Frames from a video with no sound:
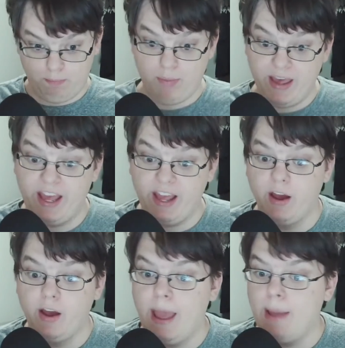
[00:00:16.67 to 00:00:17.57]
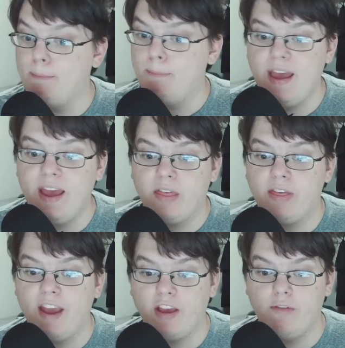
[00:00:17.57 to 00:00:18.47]
big
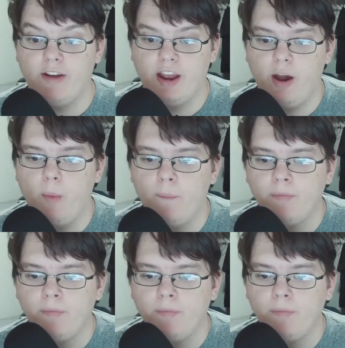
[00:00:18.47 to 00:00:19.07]
thank you video.